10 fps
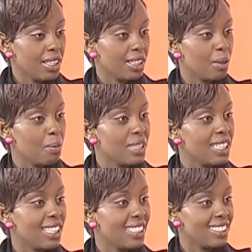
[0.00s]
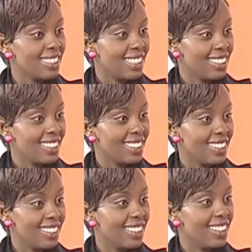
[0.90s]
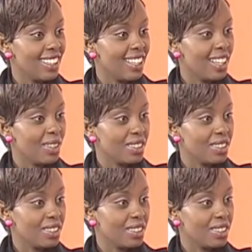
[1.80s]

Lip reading: Now being a leader, how